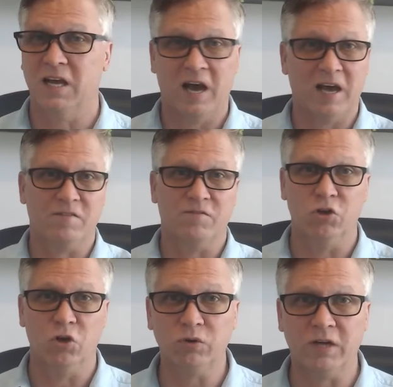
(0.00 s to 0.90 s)
I have
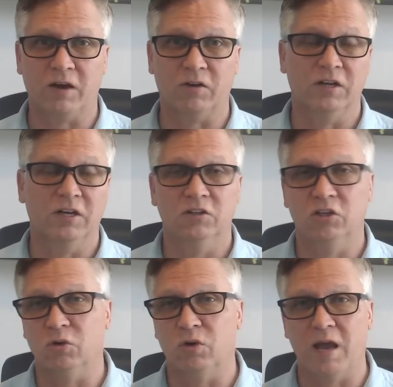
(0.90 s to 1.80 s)
no doubt that
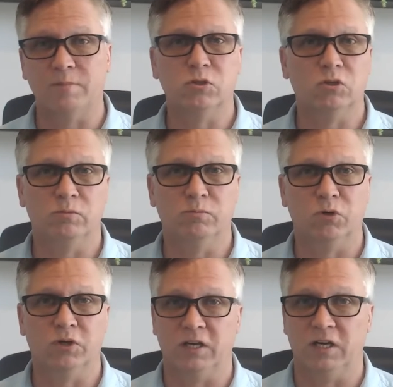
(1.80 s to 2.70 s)
you're absolutely
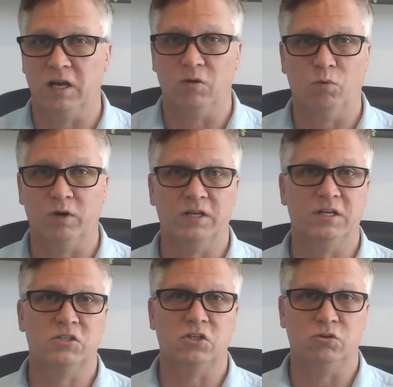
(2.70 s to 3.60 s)
brilliant at what it
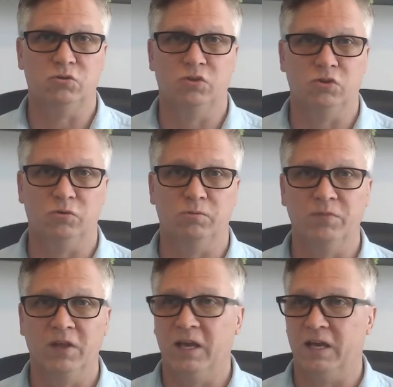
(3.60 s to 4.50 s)
is that you do
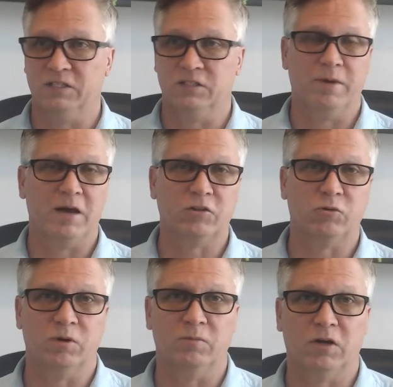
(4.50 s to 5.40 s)
as a bathroom
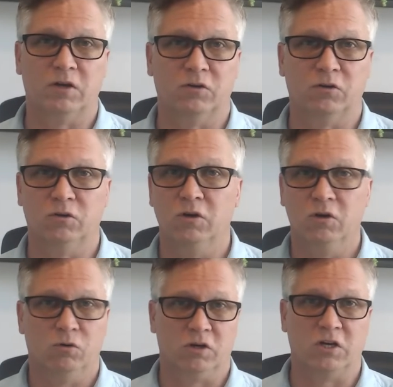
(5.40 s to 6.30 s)
remodeler
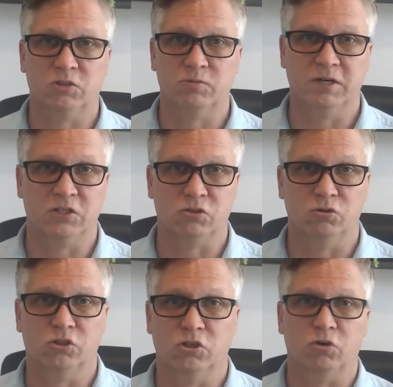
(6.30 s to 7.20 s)
or a cosmetic
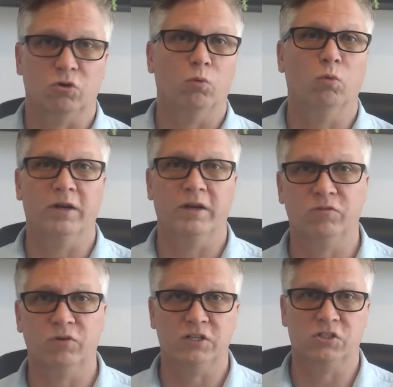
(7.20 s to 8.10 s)
surgeon or whatever
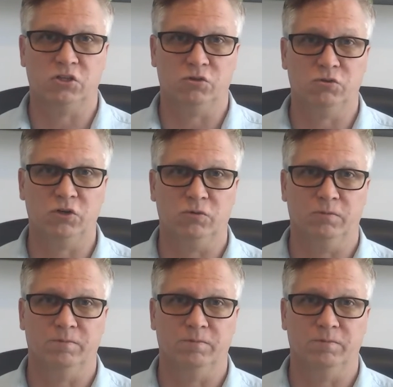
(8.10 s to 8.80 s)
it is that you do.